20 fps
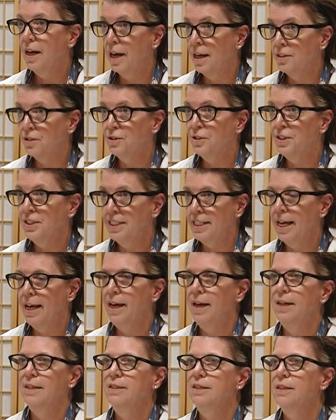
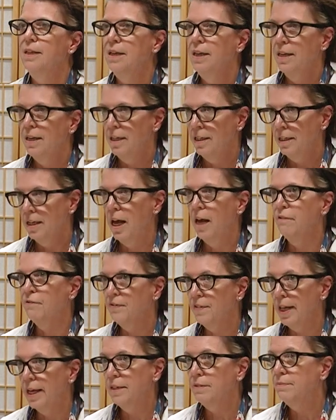understand a
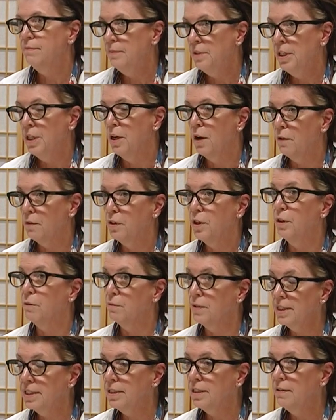flood, you know, their
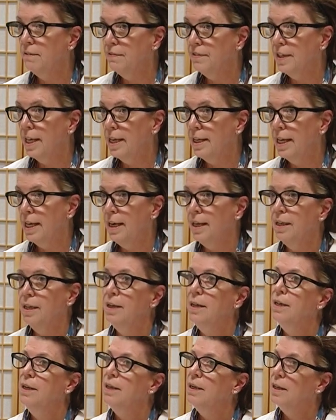risk of
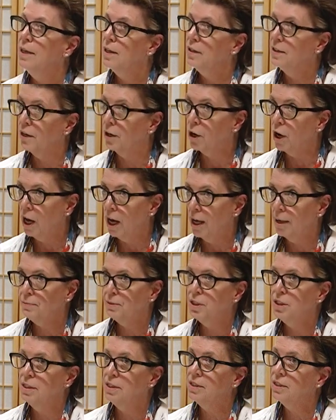flooding, their
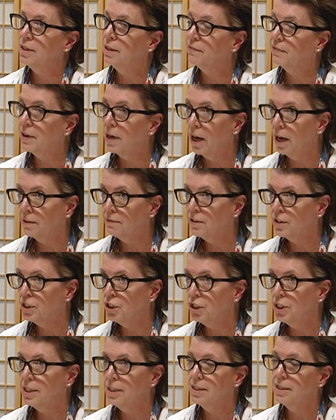options of
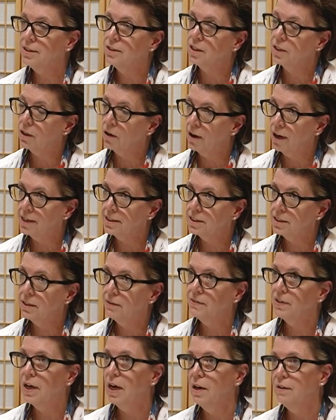coverages, the cost
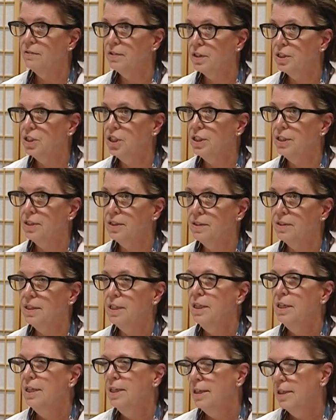of coverages.
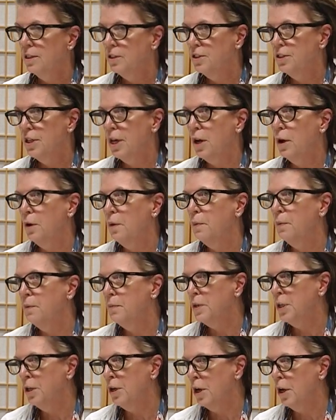So,
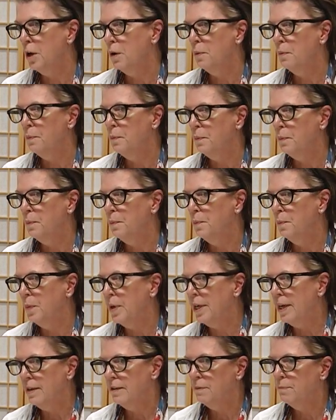you know, we
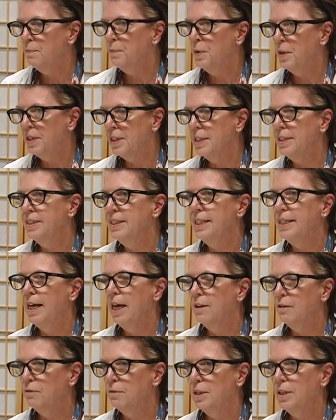put this
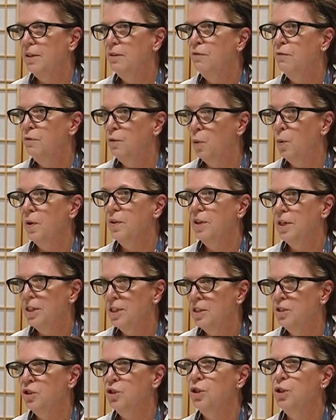together really for the
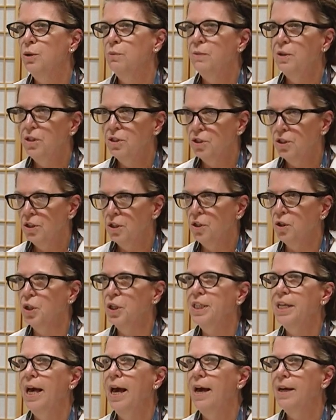consumer Good. to
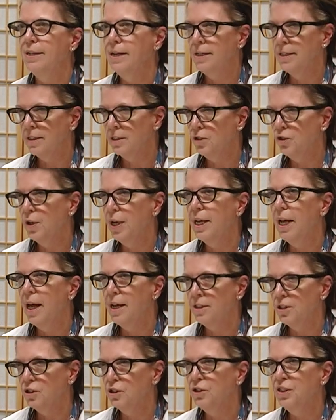look at and try to
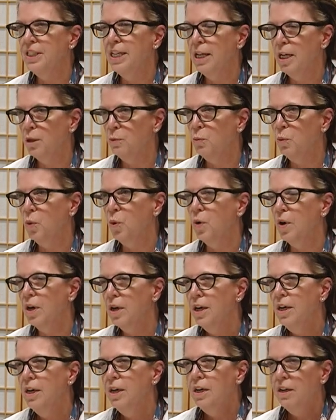understand more.
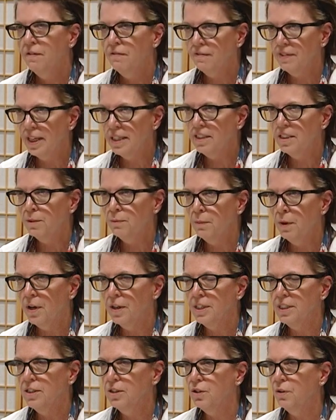Flood
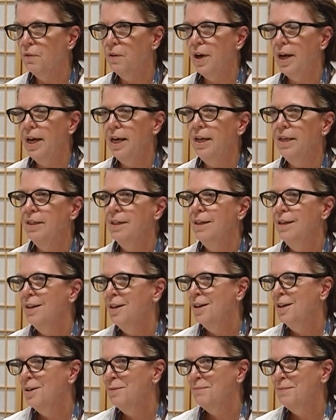Smart is great,
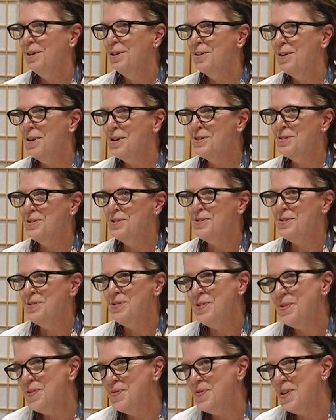but also
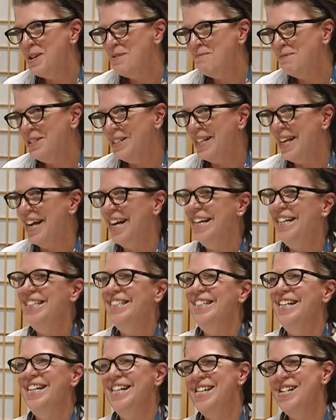your
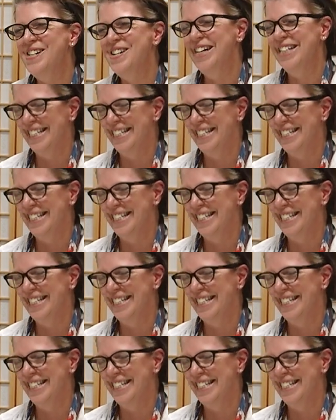website. Uh,